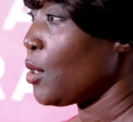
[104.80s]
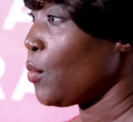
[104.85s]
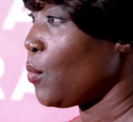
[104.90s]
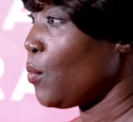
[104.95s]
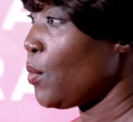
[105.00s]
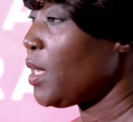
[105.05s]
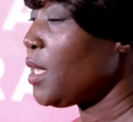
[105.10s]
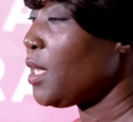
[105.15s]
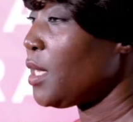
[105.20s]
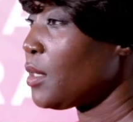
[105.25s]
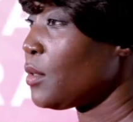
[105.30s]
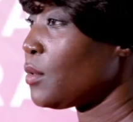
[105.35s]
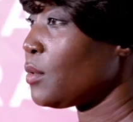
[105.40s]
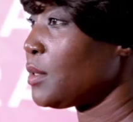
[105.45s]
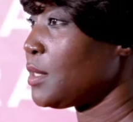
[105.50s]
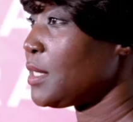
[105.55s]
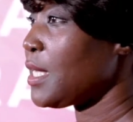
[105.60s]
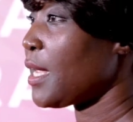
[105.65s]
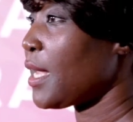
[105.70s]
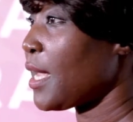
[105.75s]
we
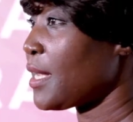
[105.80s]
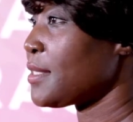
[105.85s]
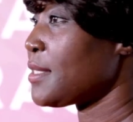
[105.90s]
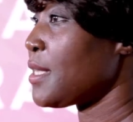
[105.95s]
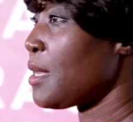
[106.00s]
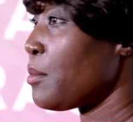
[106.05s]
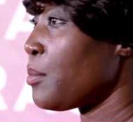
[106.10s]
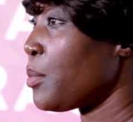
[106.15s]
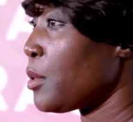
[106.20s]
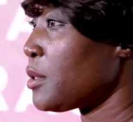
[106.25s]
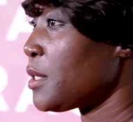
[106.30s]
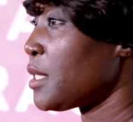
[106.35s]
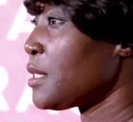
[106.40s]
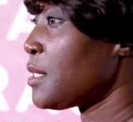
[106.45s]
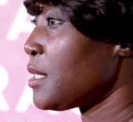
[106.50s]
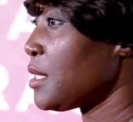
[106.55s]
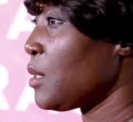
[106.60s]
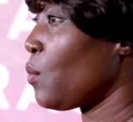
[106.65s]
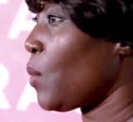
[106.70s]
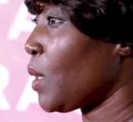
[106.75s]
could take examples and
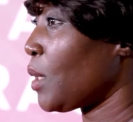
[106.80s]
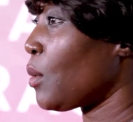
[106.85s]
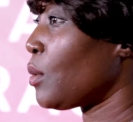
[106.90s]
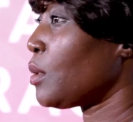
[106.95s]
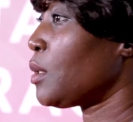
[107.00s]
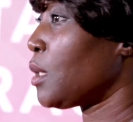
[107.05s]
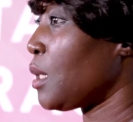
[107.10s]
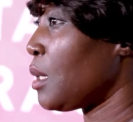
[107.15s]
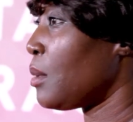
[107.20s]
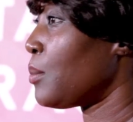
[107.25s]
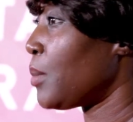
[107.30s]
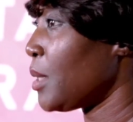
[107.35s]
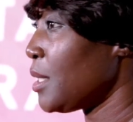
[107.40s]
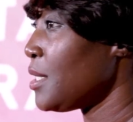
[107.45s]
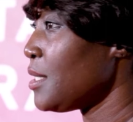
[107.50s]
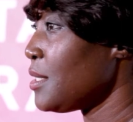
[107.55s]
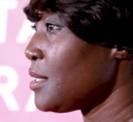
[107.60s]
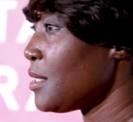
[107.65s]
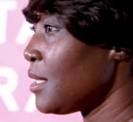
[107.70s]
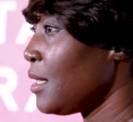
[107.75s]
see what other
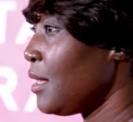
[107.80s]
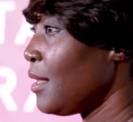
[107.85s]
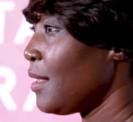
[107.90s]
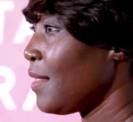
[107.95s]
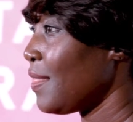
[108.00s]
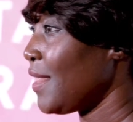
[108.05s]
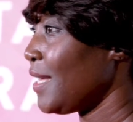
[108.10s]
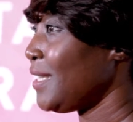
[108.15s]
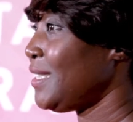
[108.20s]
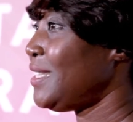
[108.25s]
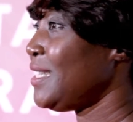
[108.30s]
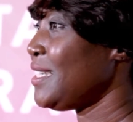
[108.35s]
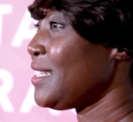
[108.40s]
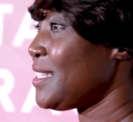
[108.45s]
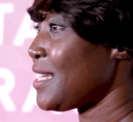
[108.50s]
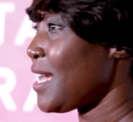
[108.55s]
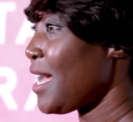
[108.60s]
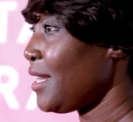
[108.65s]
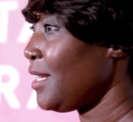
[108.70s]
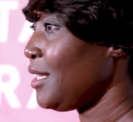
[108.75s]
companies that
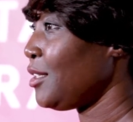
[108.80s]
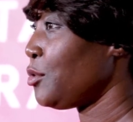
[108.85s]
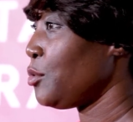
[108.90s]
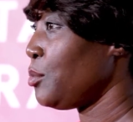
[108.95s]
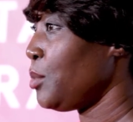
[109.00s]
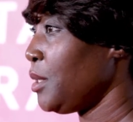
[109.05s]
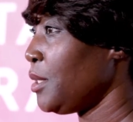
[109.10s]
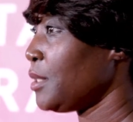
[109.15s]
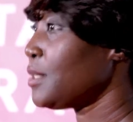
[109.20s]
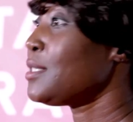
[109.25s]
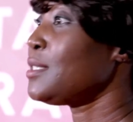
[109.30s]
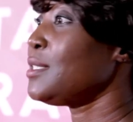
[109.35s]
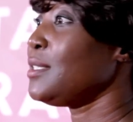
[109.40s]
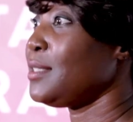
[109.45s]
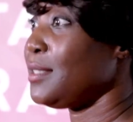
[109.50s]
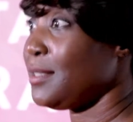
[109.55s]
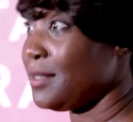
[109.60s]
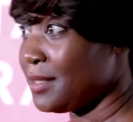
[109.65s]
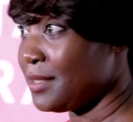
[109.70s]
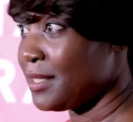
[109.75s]
decided to be
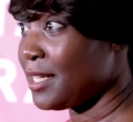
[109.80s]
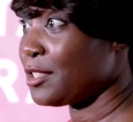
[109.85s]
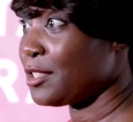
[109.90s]
citizen